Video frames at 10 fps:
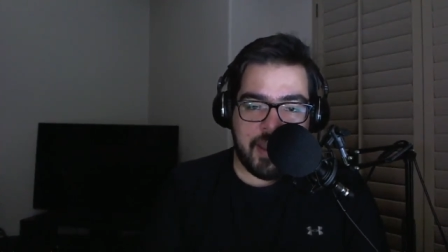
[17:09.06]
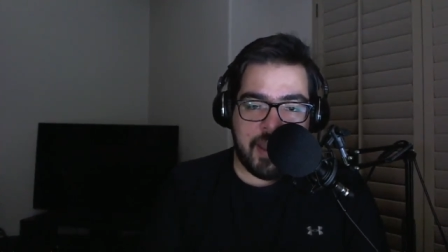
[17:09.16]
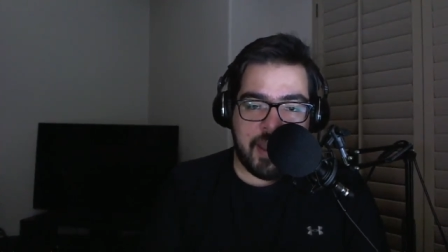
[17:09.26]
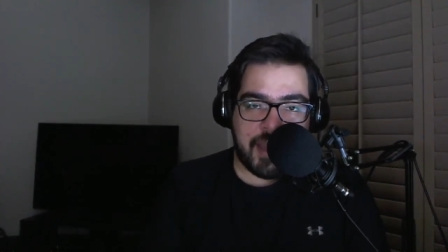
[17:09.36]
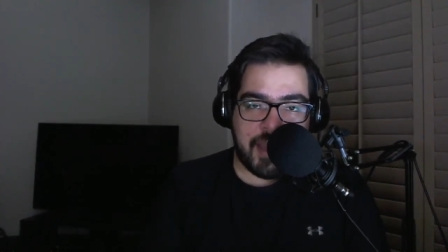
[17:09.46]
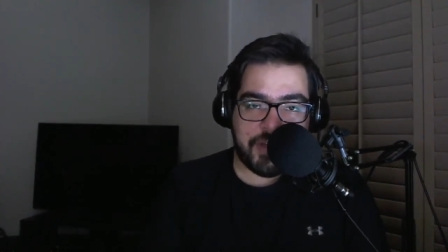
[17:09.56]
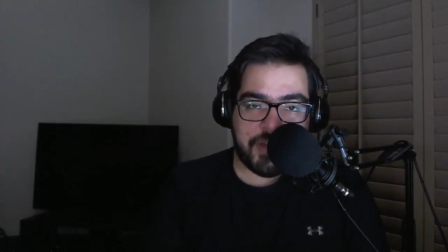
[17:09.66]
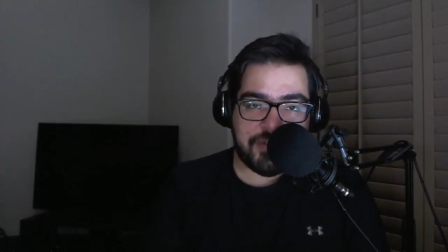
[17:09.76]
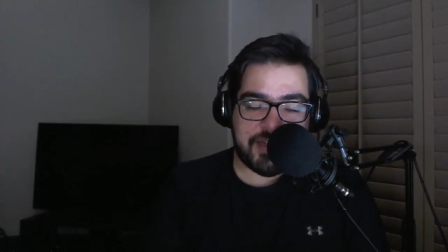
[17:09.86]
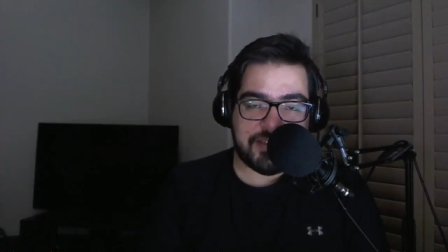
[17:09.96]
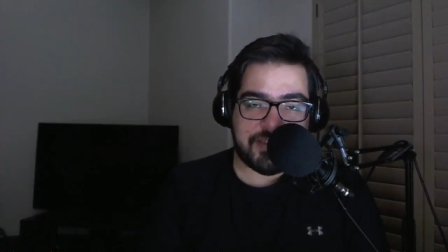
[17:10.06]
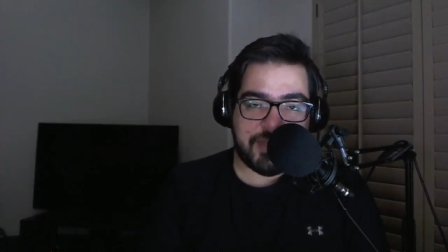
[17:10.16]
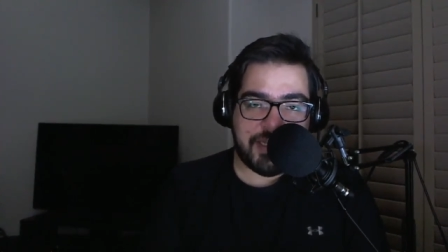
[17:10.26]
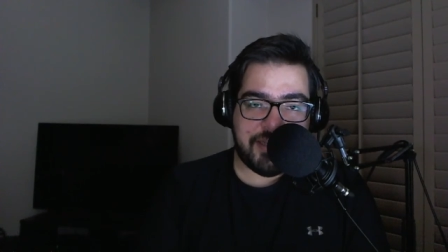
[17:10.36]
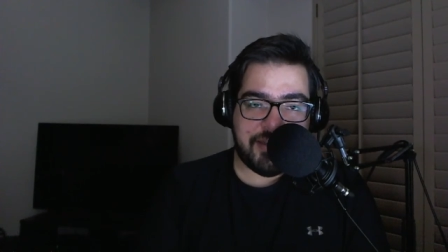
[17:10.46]
And when you tell
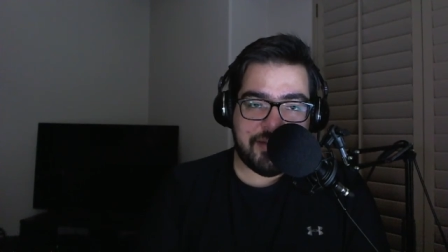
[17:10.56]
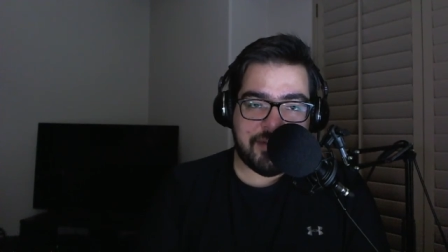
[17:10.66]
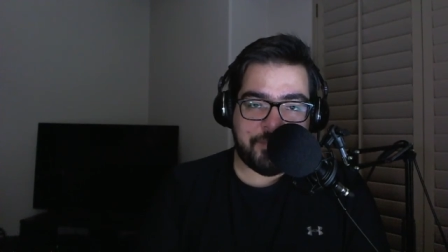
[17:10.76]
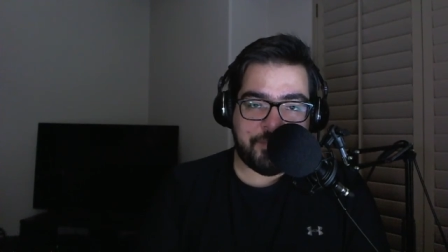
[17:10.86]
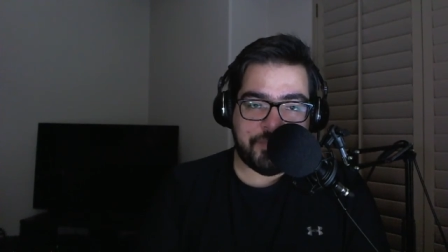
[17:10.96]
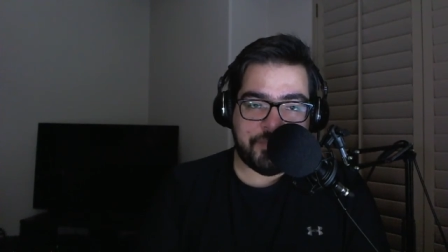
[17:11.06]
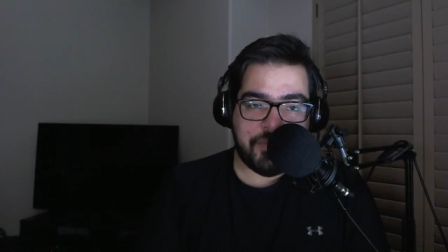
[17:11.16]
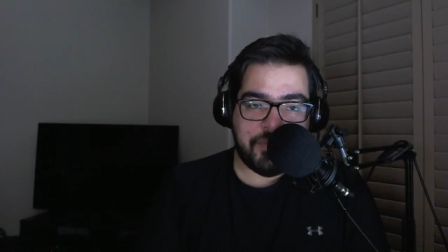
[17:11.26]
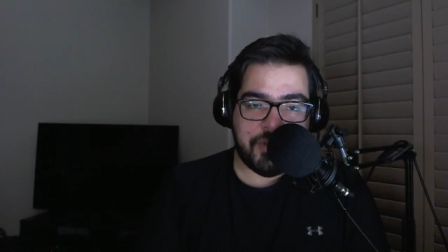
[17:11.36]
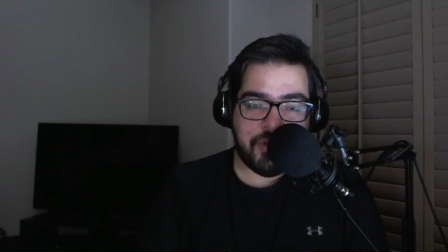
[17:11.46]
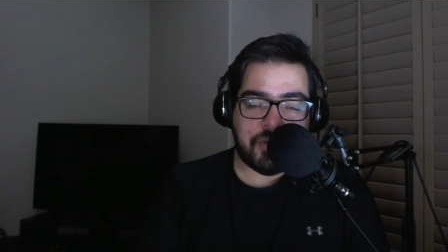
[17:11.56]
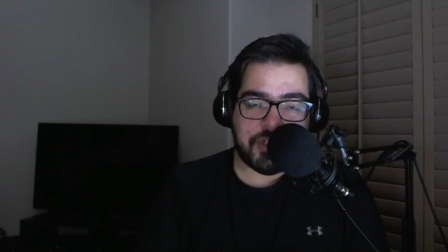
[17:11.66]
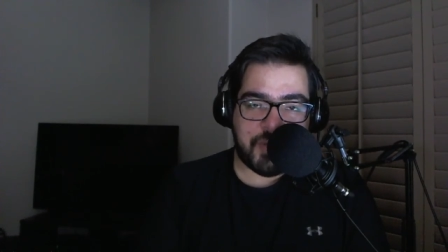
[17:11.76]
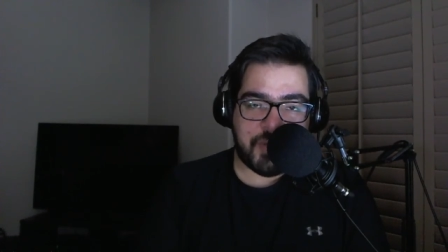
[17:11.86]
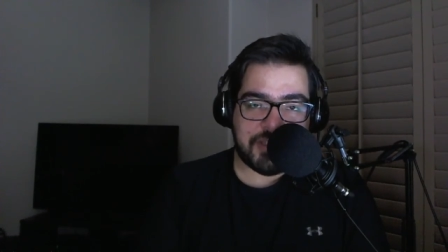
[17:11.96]
somebody, you're a
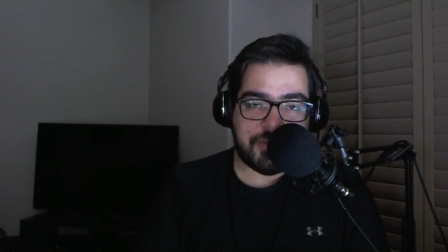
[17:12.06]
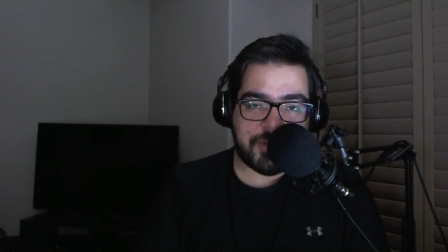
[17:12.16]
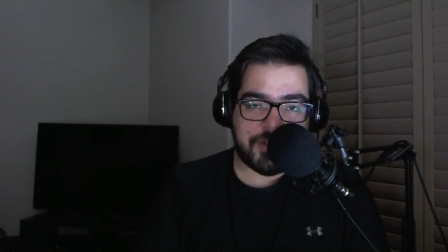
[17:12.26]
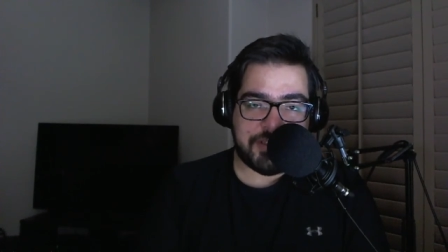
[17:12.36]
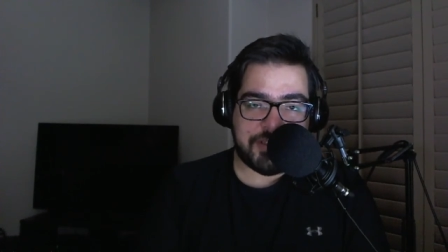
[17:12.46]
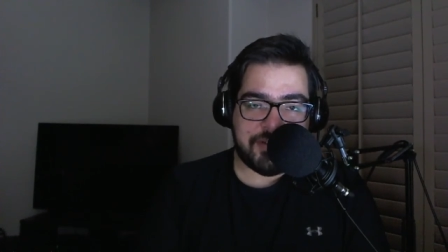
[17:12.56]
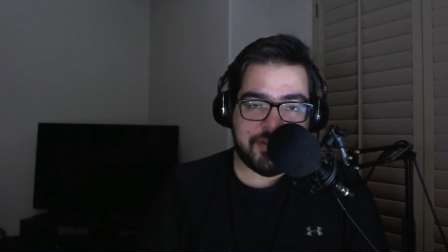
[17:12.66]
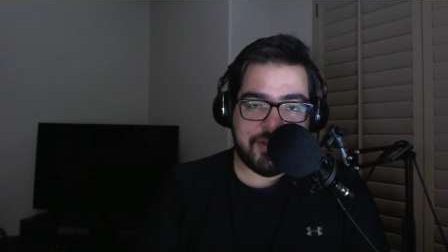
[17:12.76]
responsible person,